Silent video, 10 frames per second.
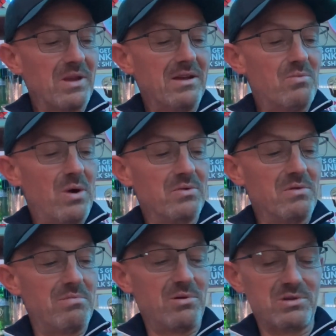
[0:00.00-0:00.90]
Well done,
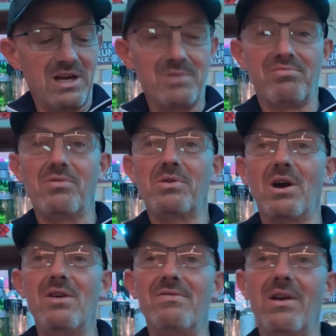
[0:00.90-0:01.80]
Porterhouse Brew
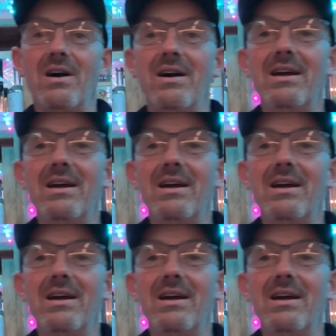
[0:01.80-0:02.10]
Co. for